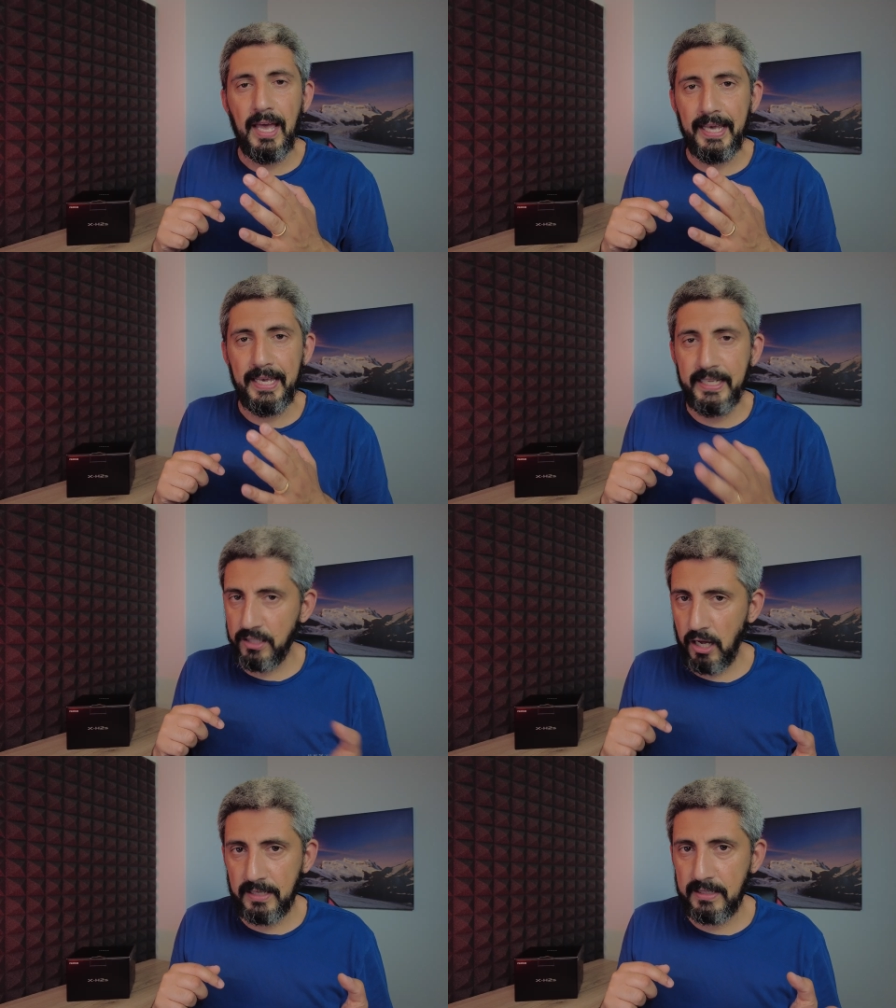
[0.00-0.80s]
is
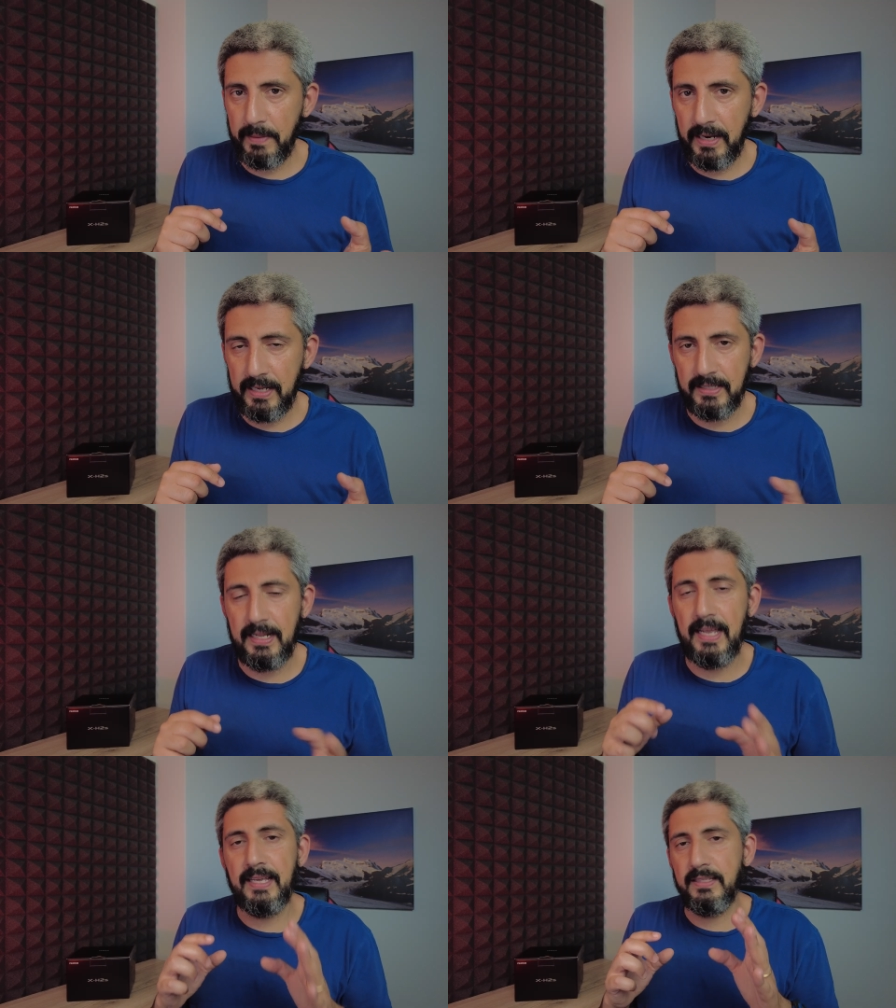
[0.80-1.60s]
not a stabilized
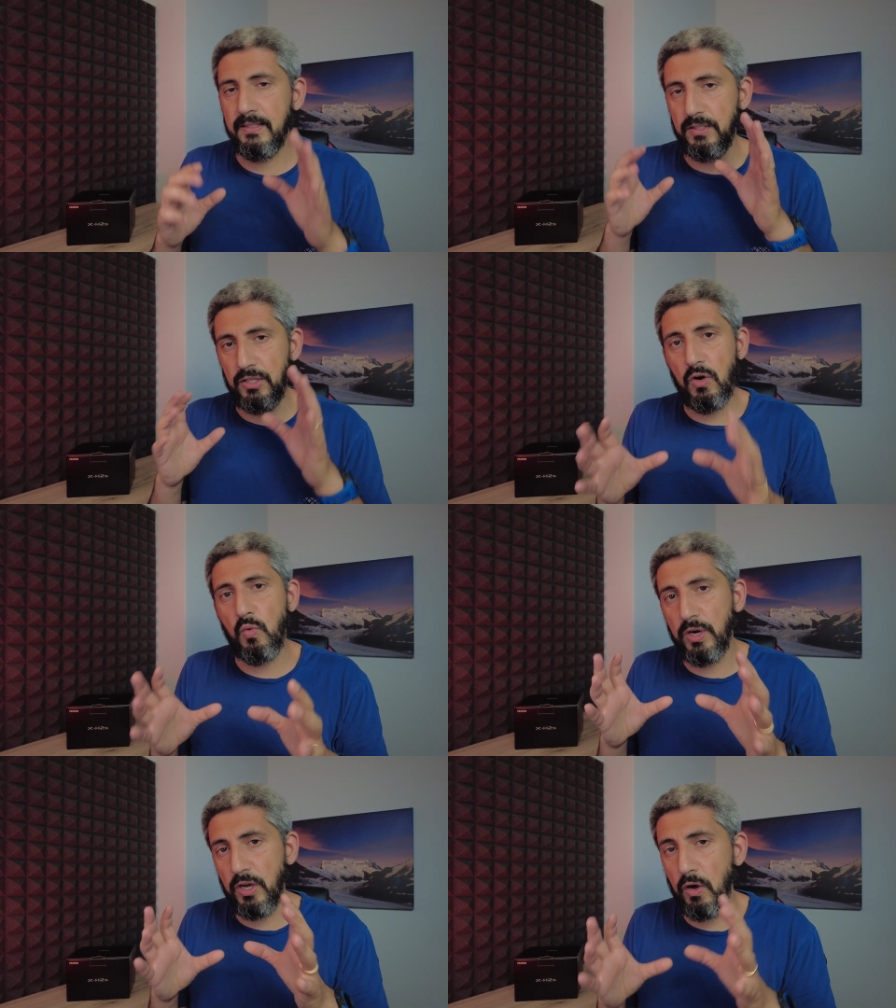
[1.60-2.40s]
lens, so
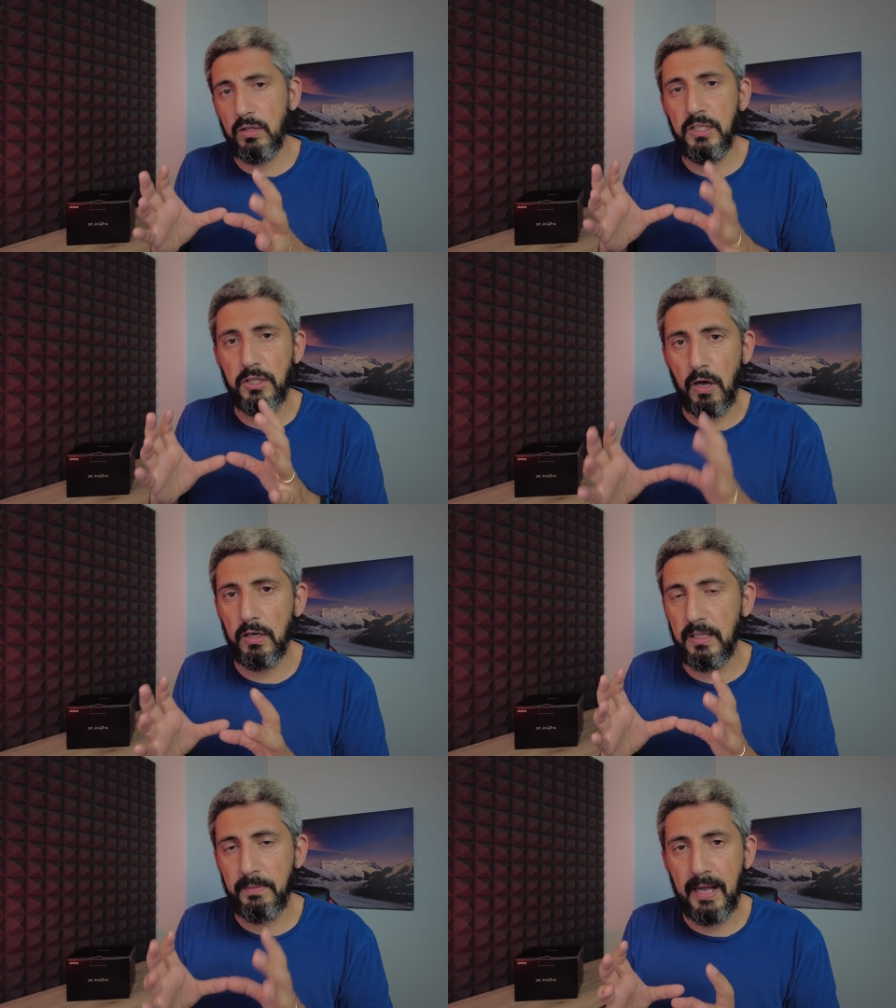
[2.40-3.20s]
we're only
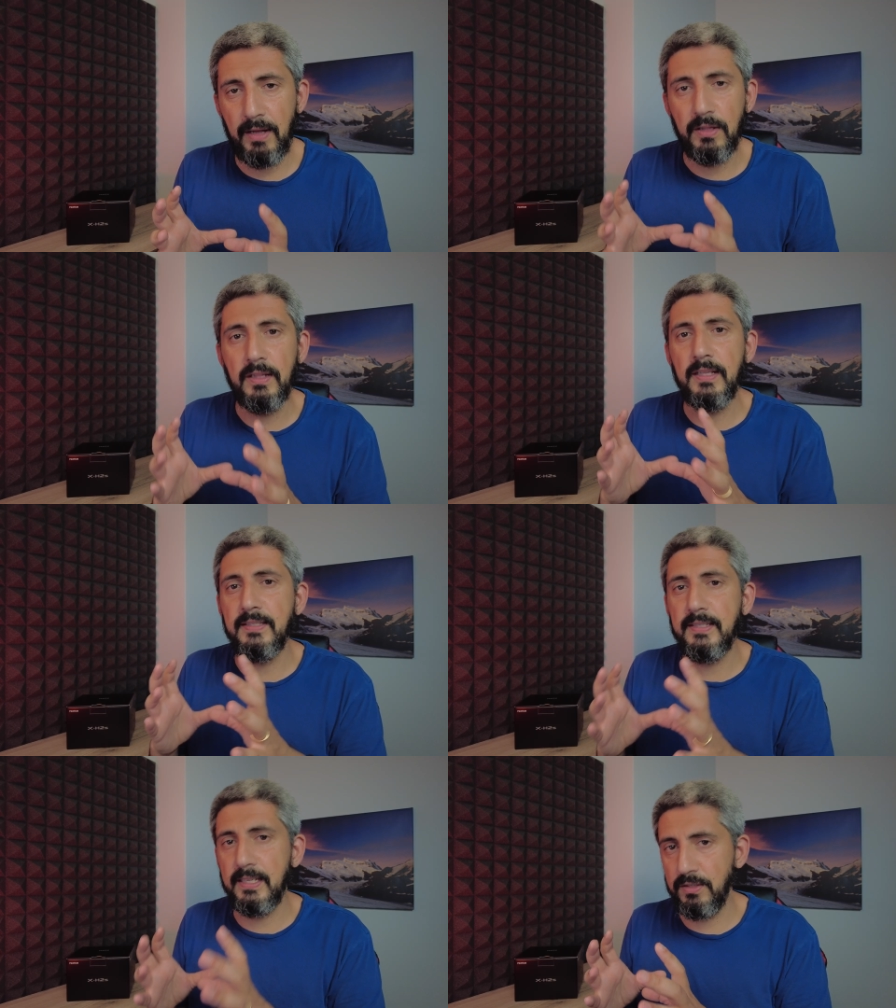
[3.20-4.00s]
talking about the
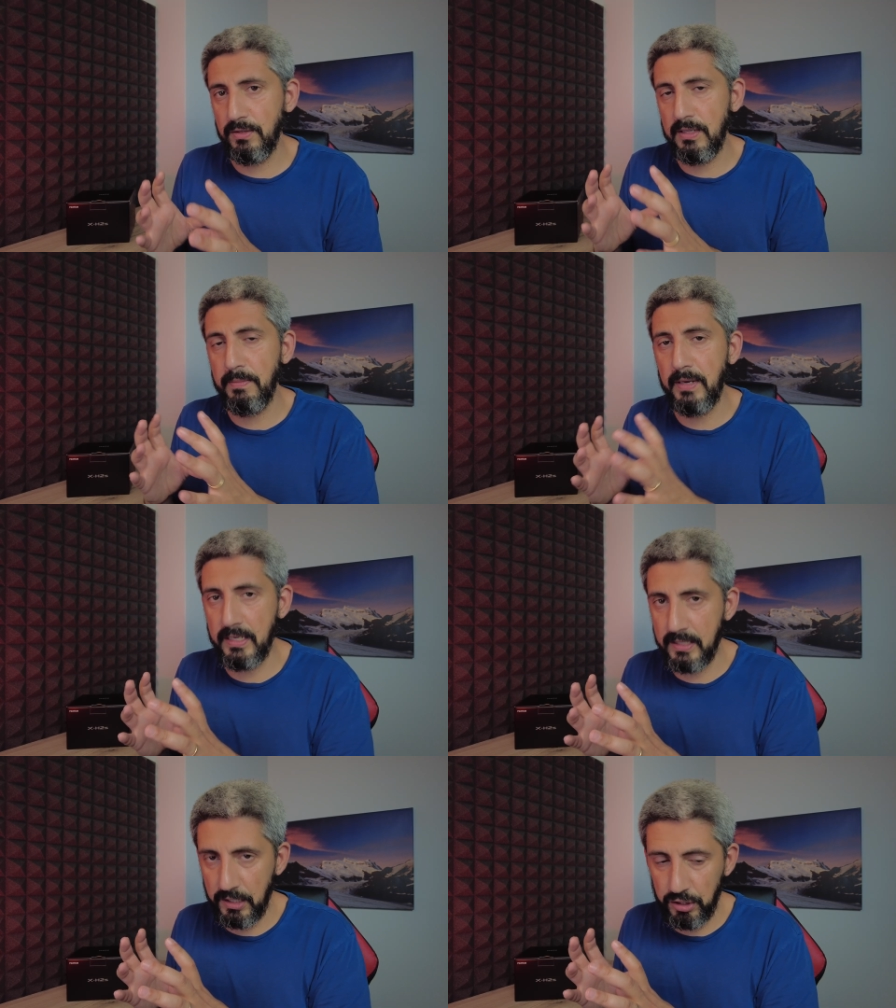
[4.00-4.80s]
sensor
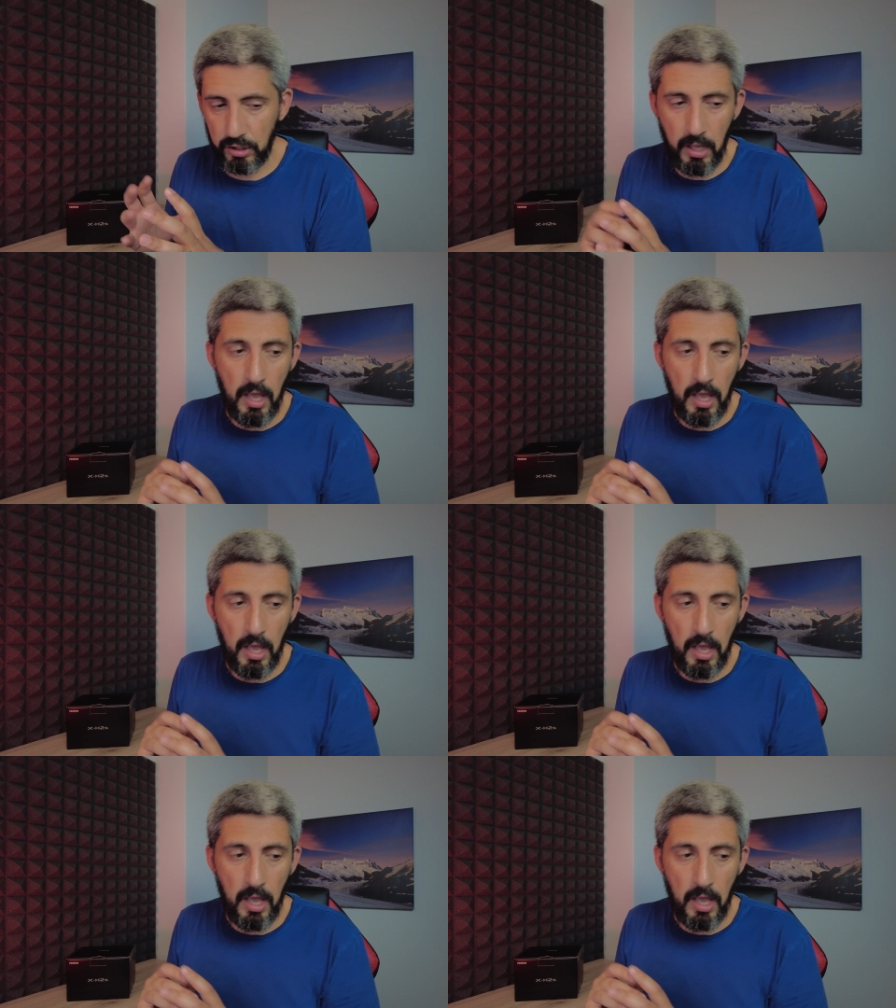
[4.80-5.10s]
stabilization.